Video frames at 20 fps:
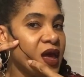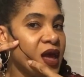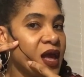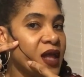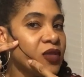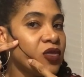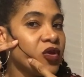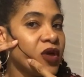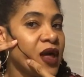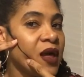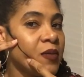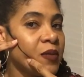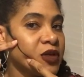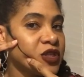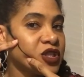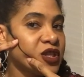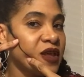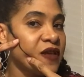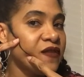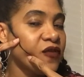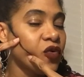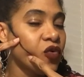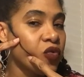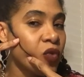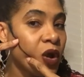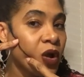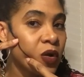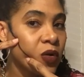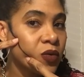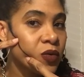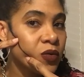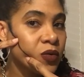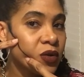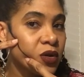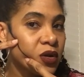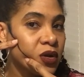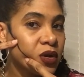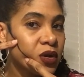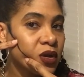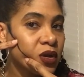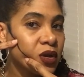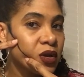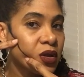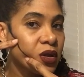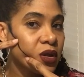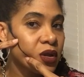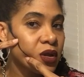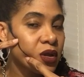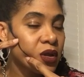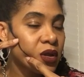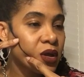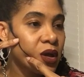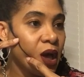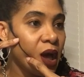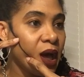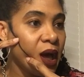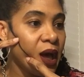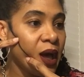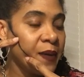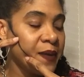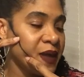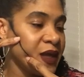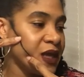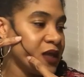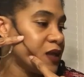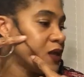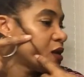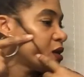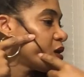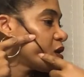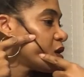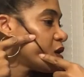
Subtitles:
And look how much they've grown. I mean,